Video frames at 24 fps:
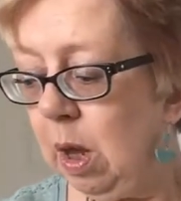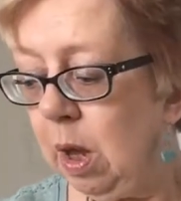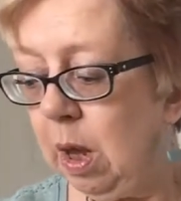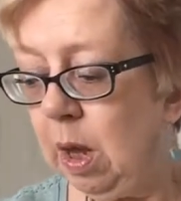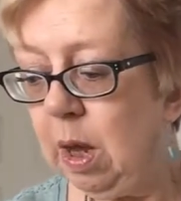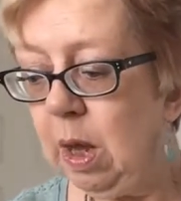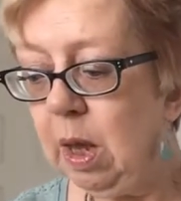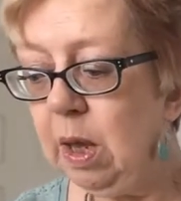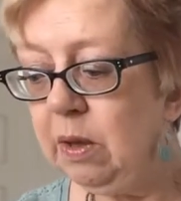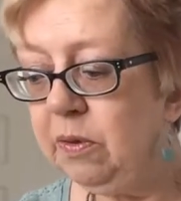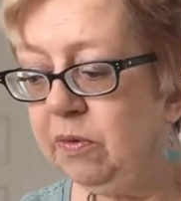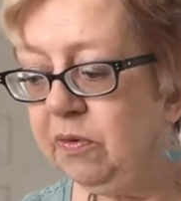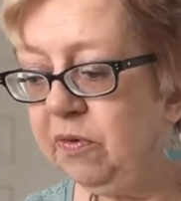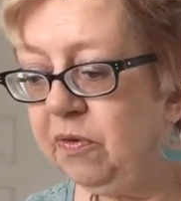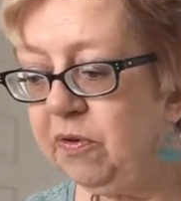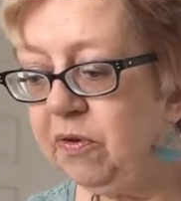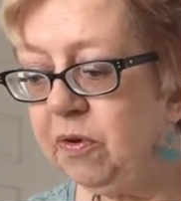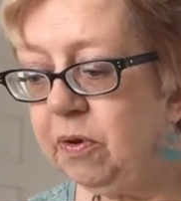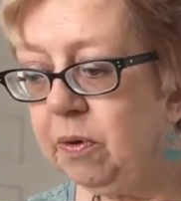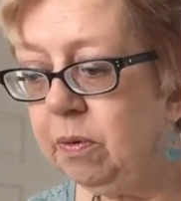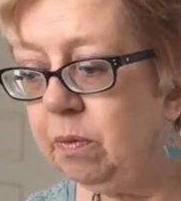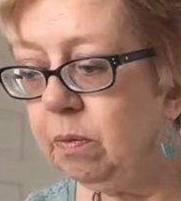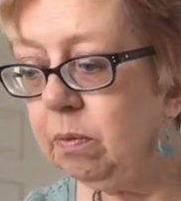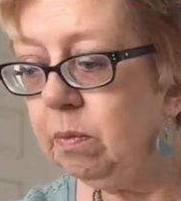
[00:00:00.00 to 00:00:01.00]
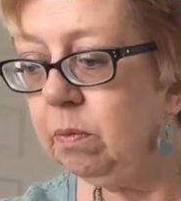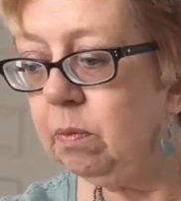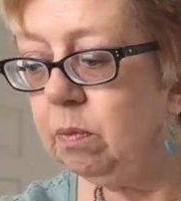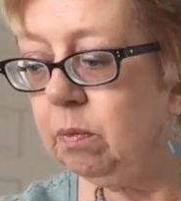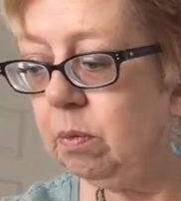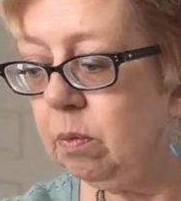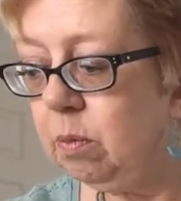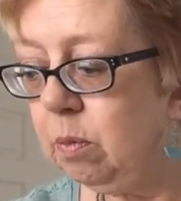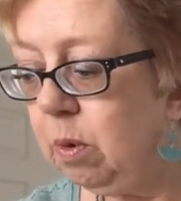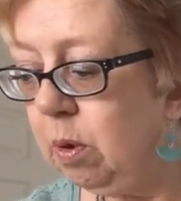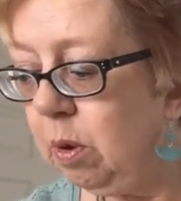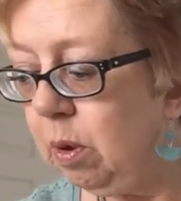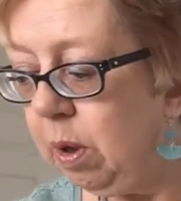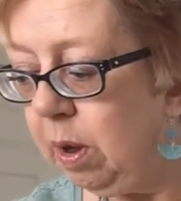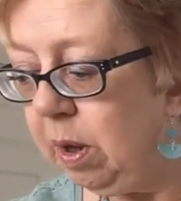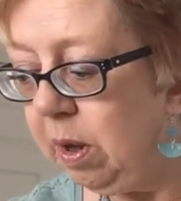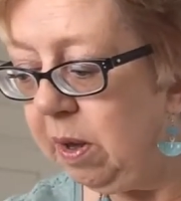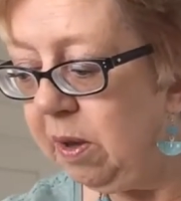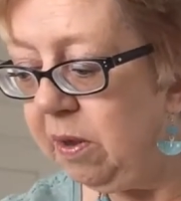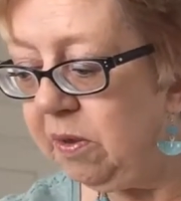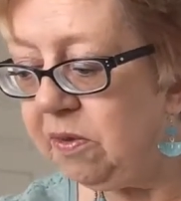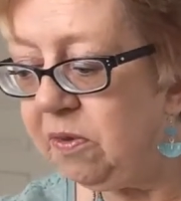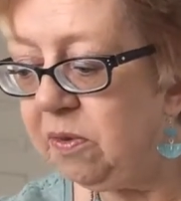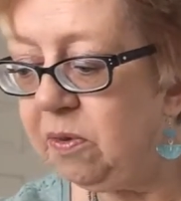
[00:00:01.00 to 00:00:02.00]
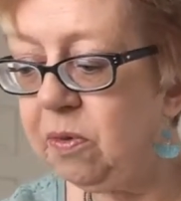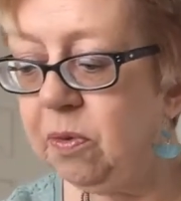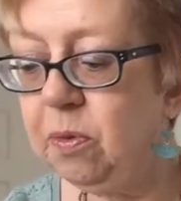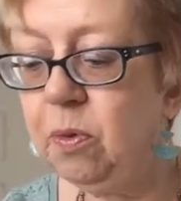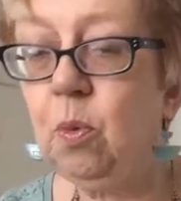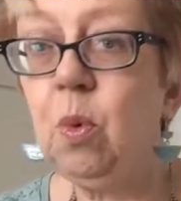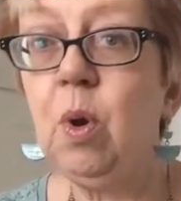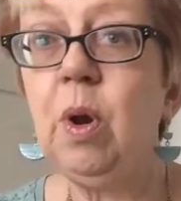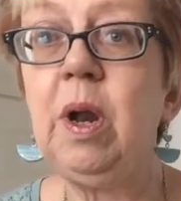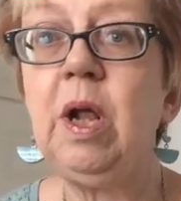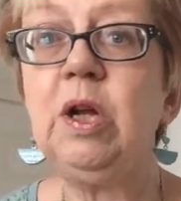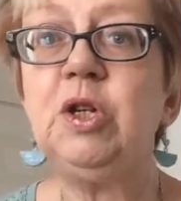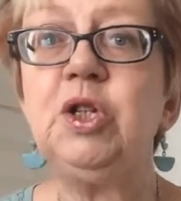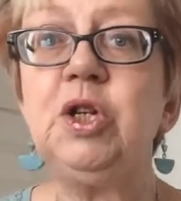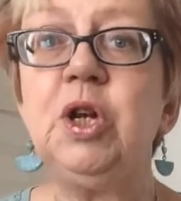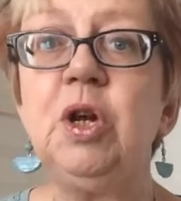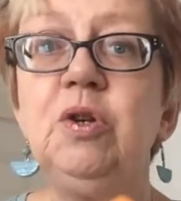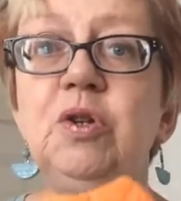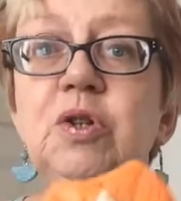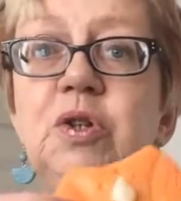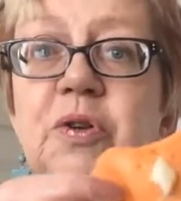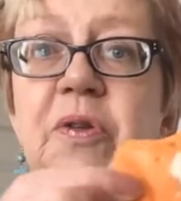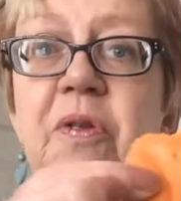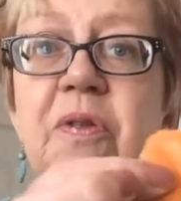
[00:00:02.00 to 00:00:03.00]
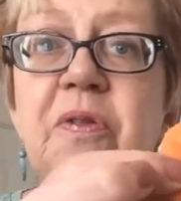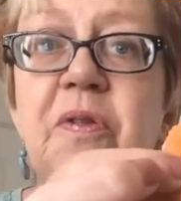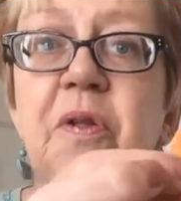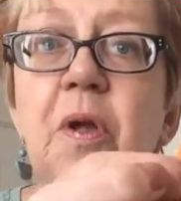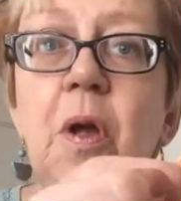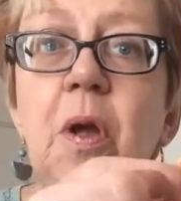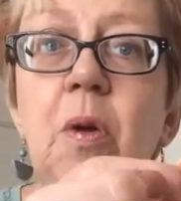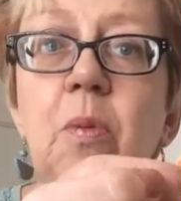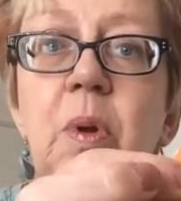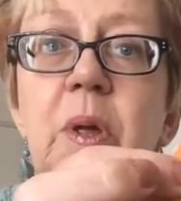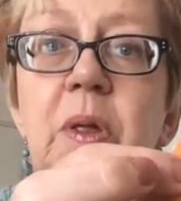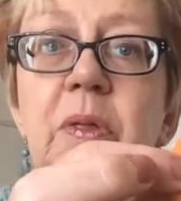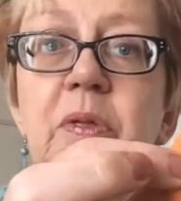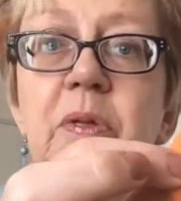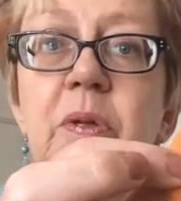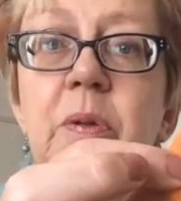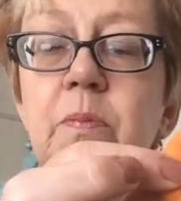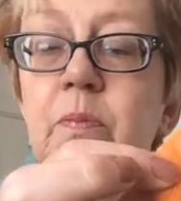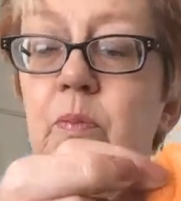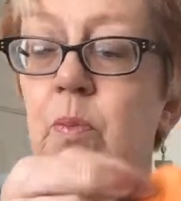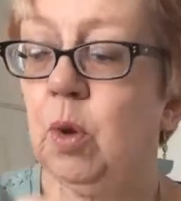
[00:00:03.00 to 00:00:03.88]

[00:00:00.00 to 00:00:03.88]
and here's the one I showed you to start with.